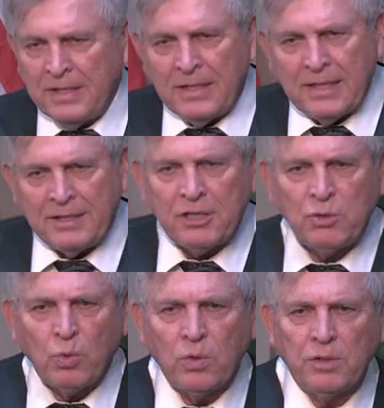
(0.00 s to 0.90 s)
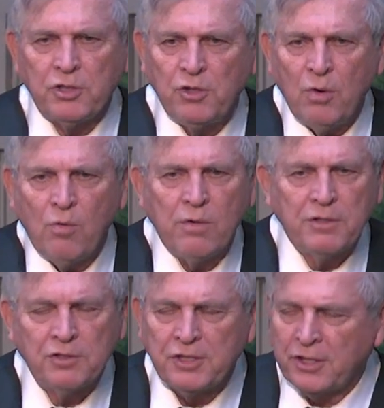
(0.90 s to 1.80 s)
that this world is no more than
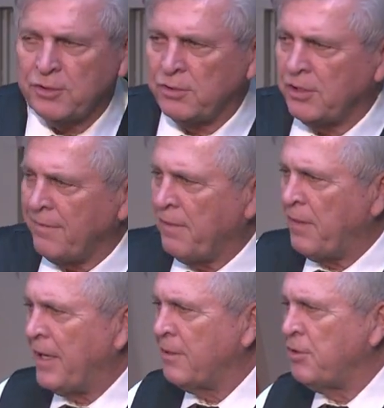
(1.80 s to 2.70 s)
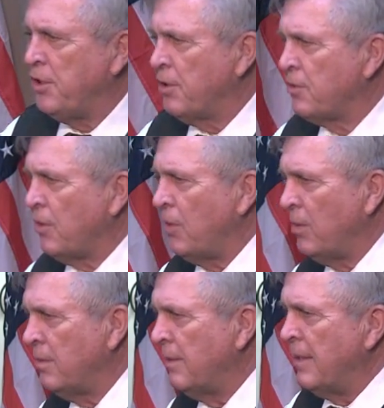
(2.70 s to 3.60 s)
six or 7,000 years
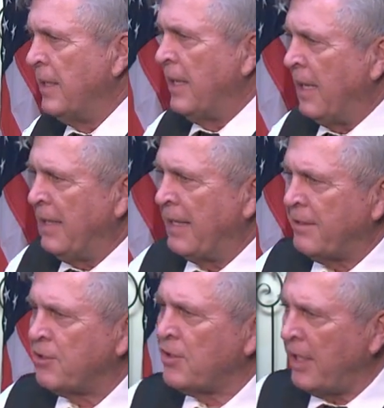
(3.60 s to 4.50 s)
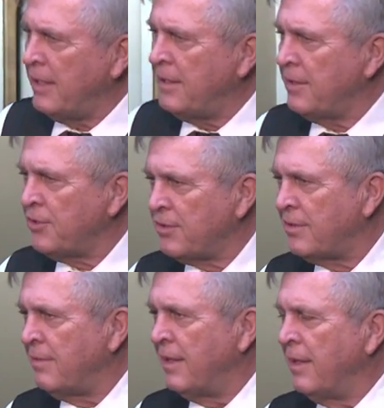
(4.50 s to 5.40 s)
old, and that the scientists,
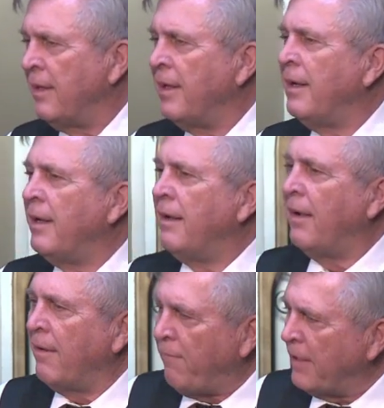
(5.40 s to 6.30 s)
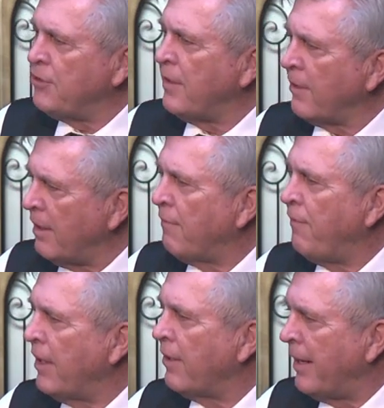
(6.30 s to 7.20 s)
eventually they're going to
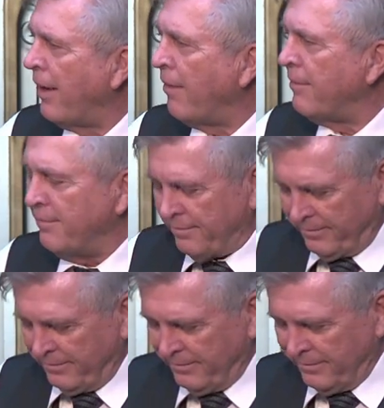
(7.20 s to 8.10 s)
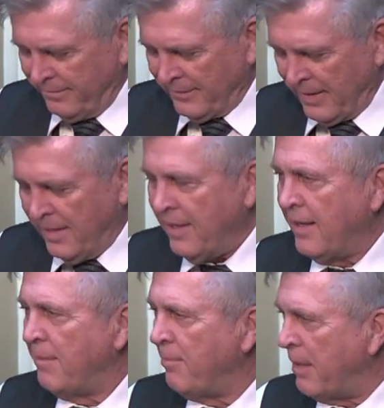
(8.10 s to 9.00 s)
figure it out.
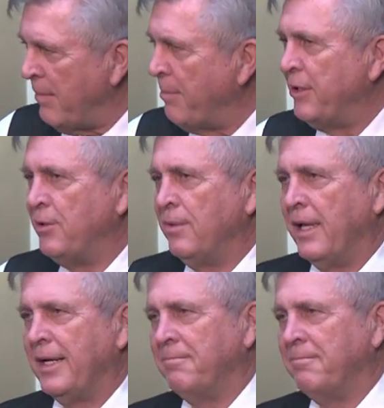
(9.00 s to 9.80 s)
But it may be too late.